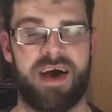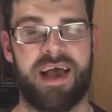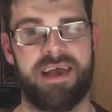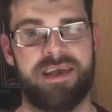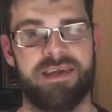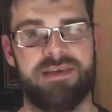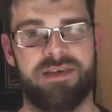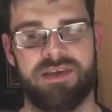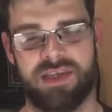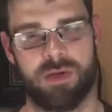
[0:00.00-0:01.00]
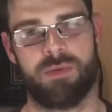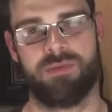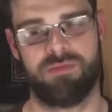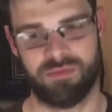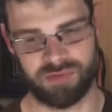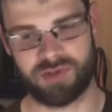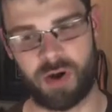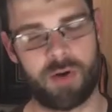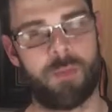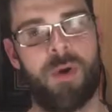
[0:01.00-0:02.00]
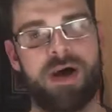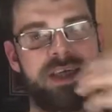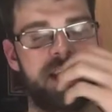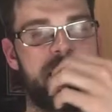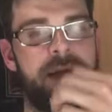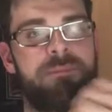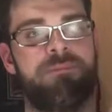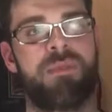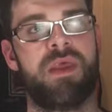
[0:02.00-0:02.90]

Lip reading: I, started watching